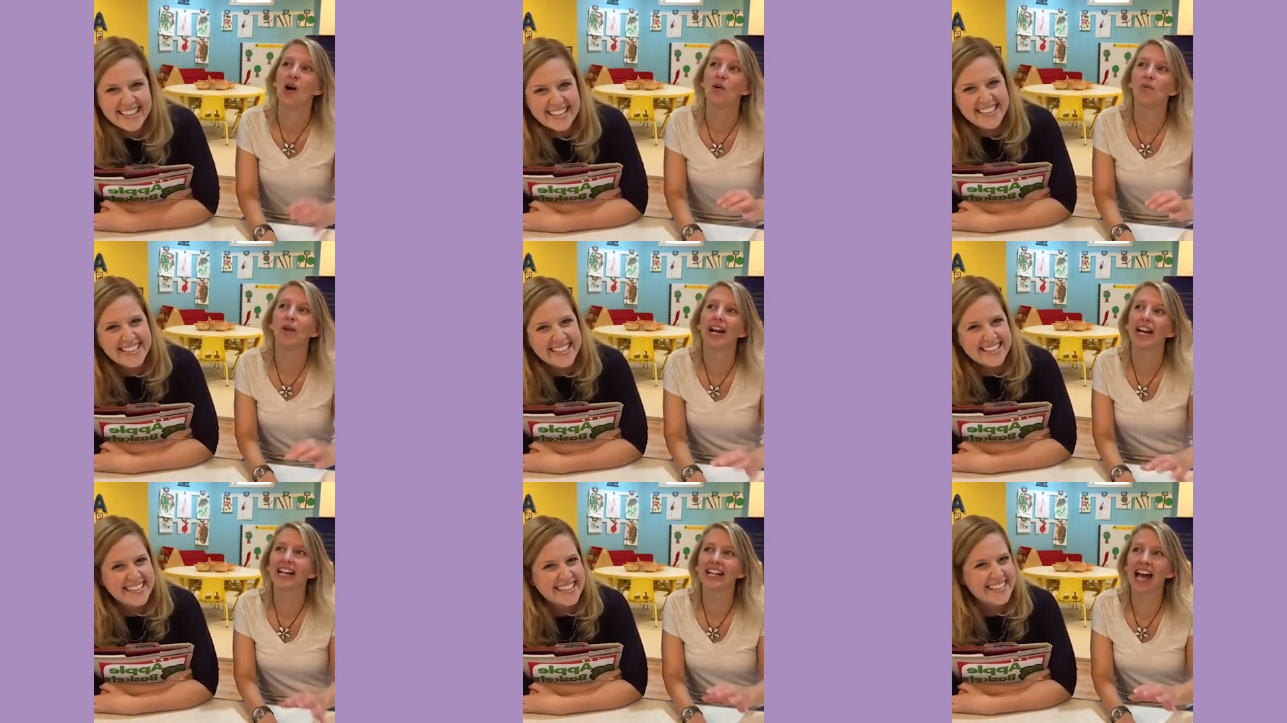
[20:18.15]
Speaker 1: a
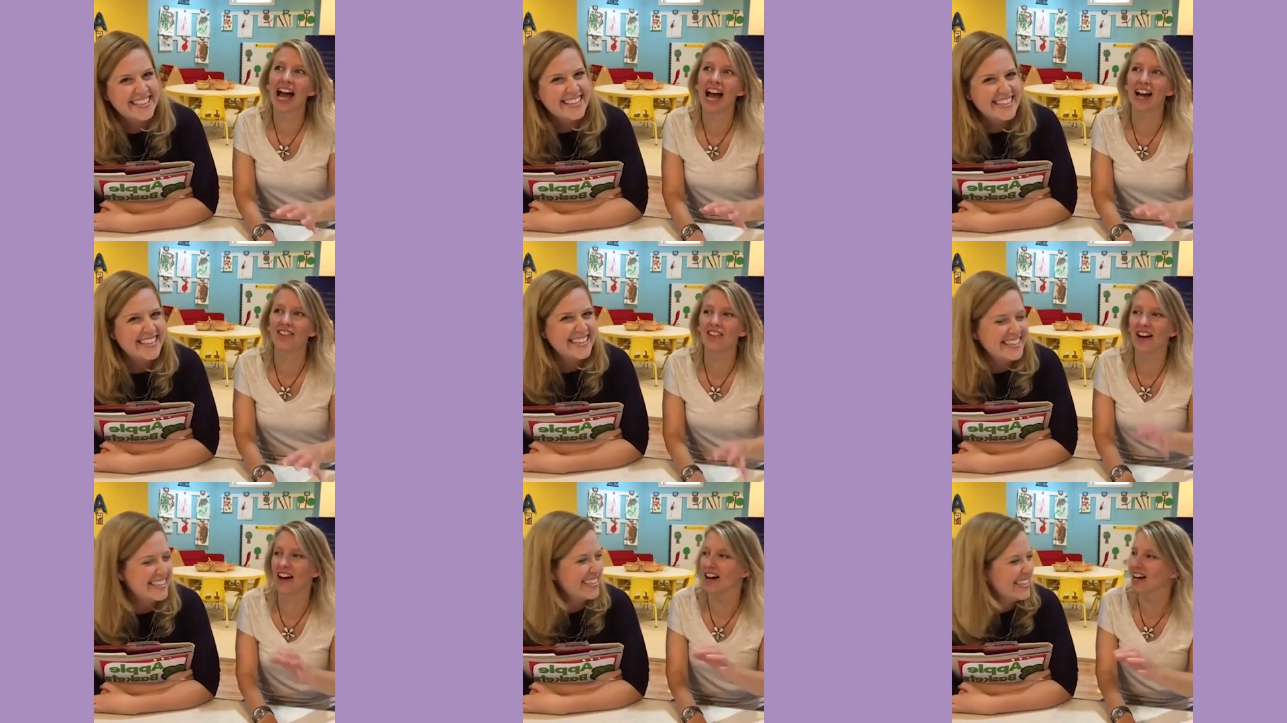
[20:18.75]
segment.
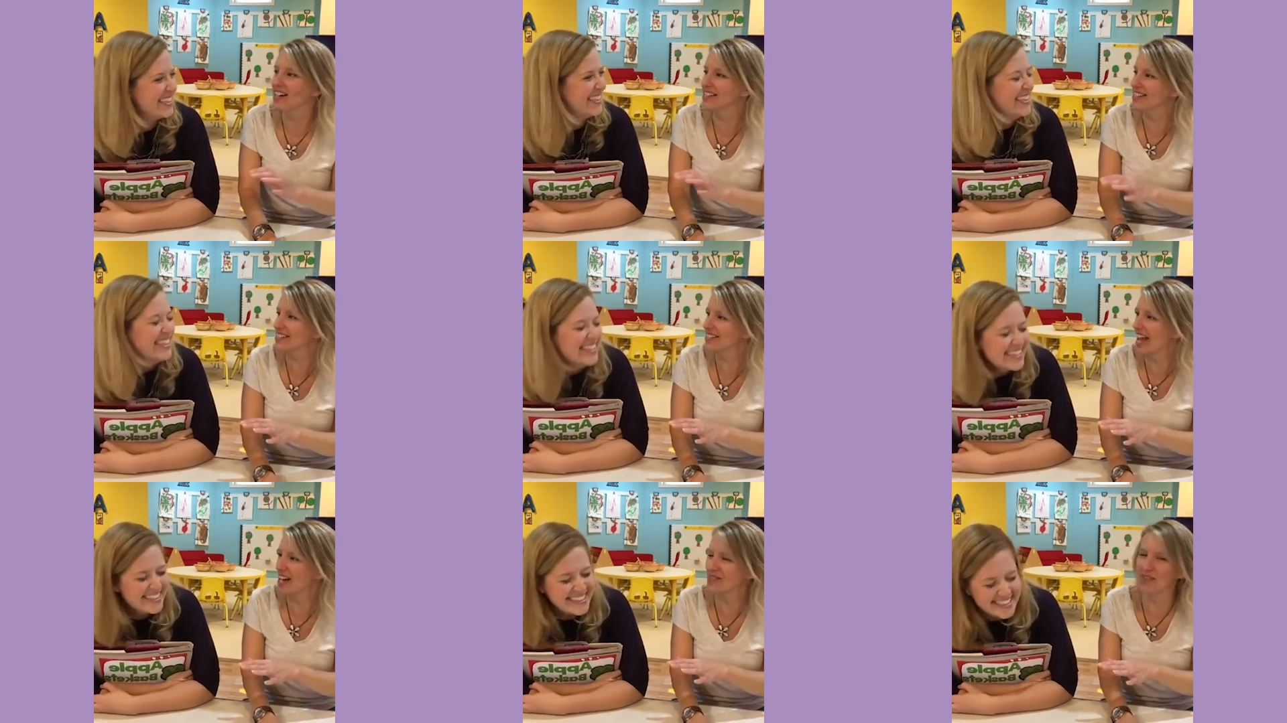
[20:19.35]
We've decided
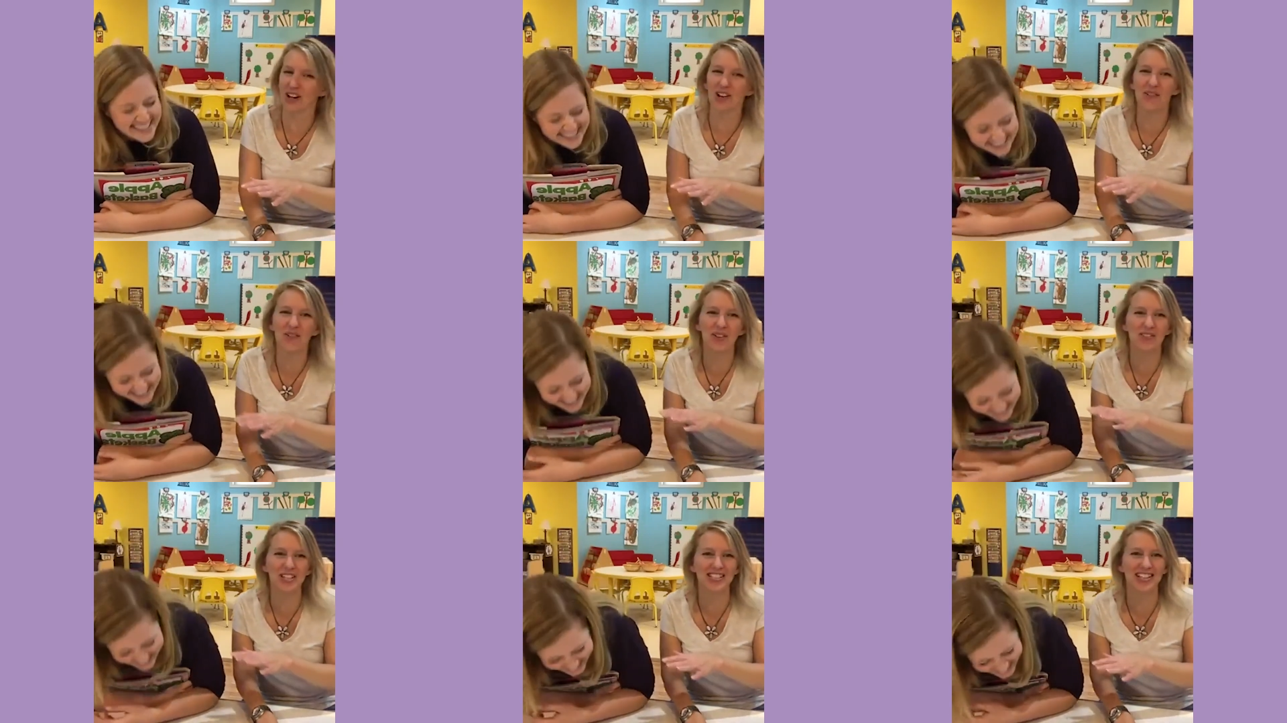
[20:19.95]
on
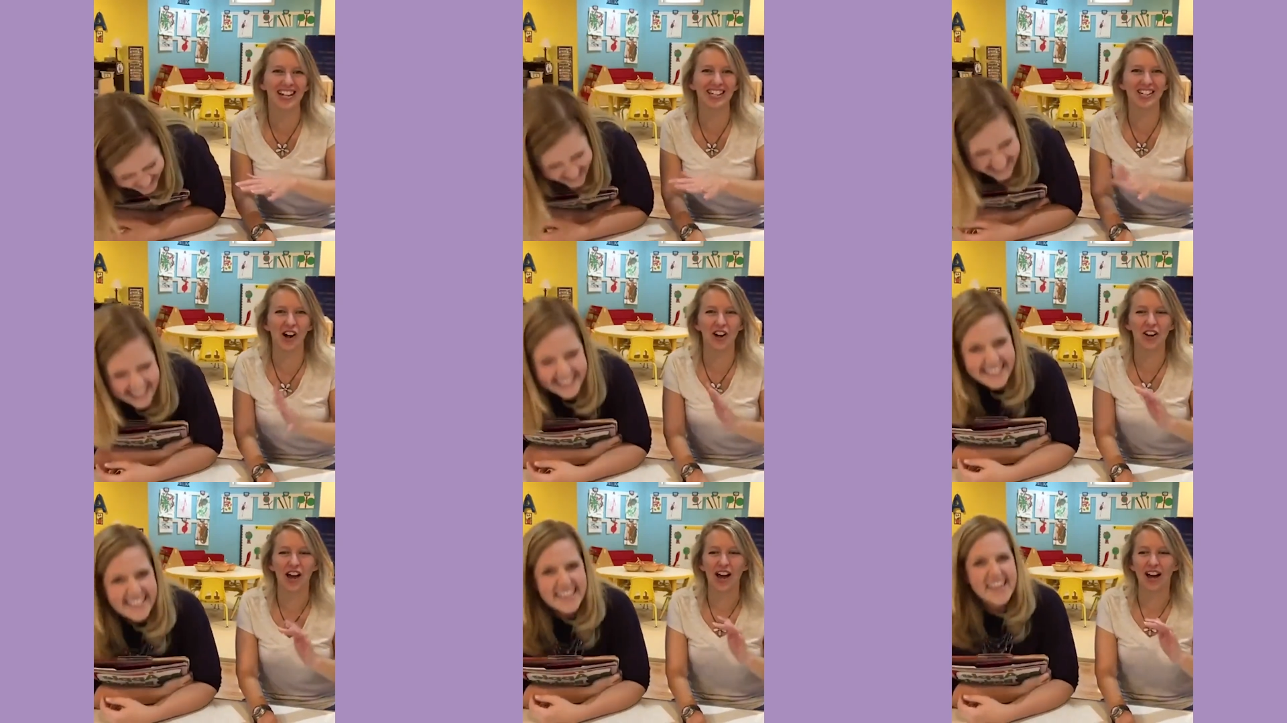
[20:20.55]

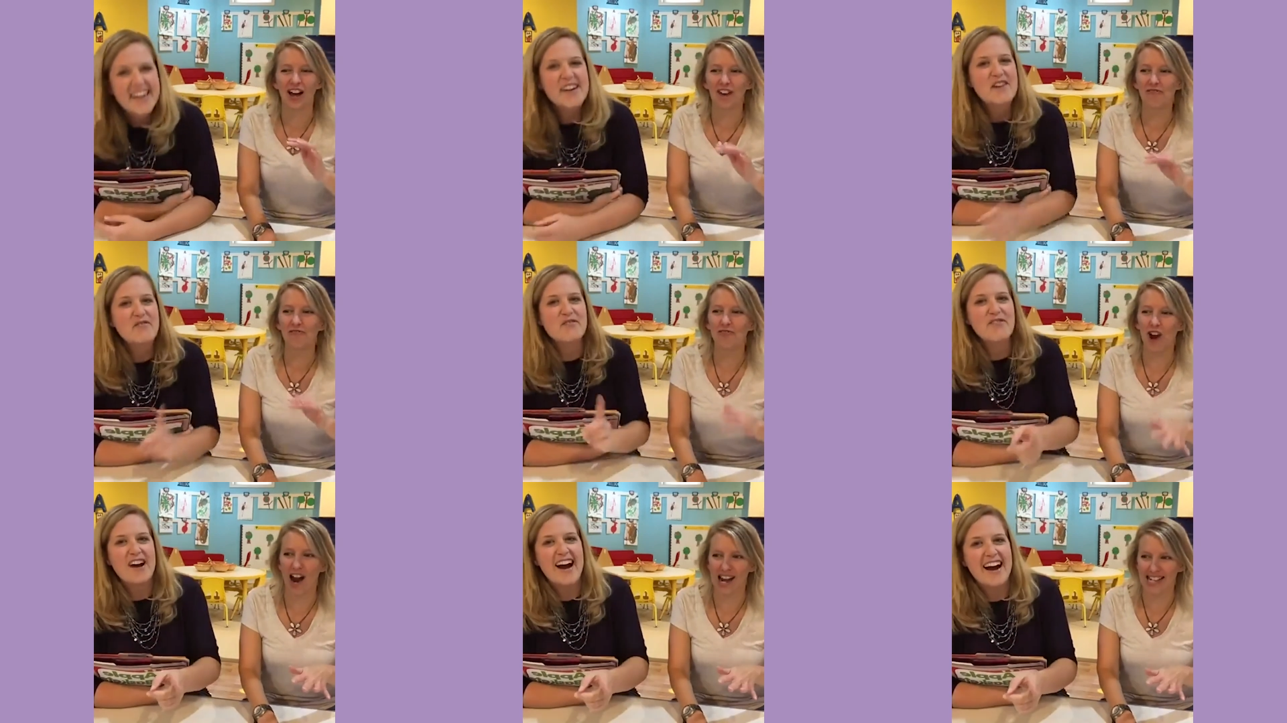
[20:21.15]
Fridays. Fridays.
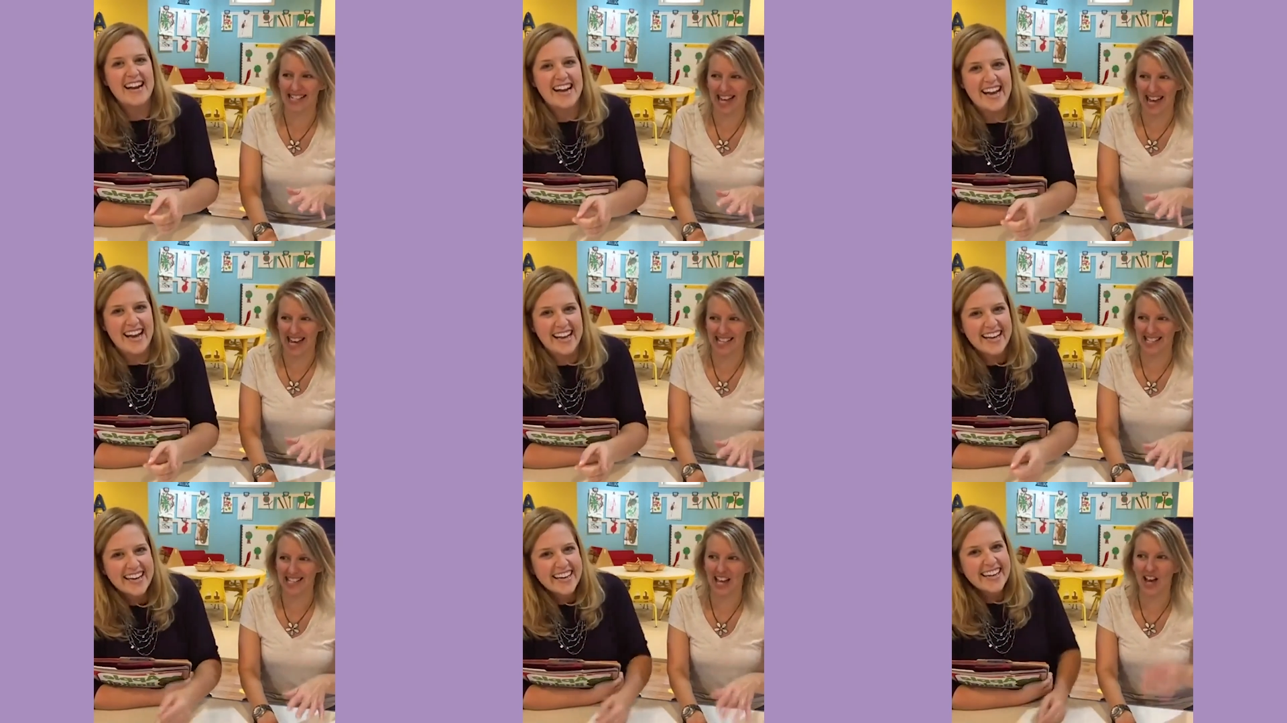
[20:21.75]
Fun
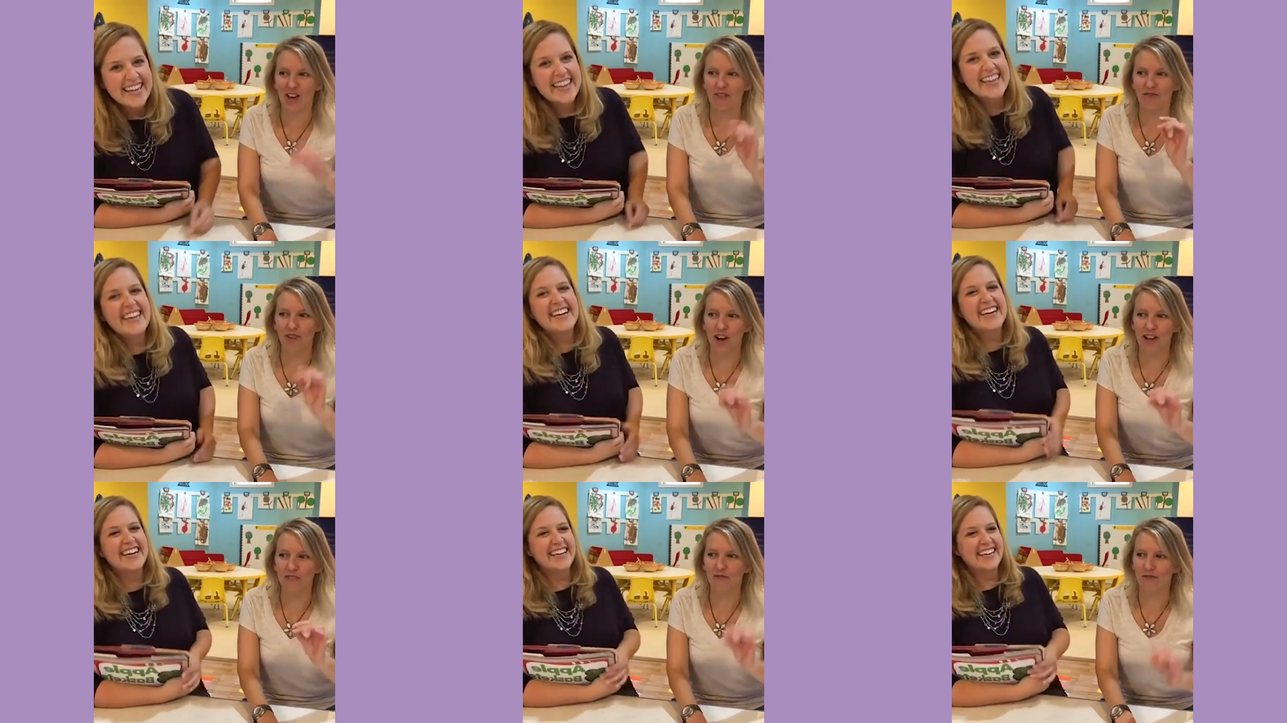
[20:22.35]
Fridays. And this one of
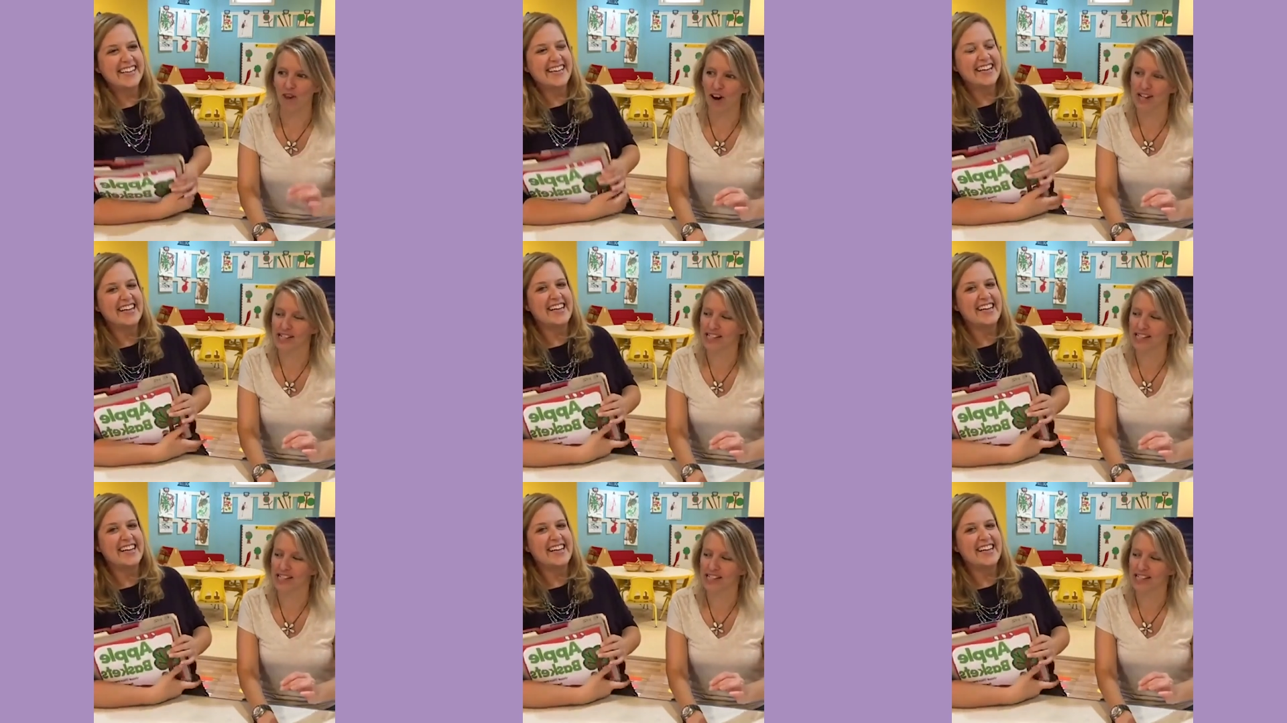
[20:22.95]
week. our things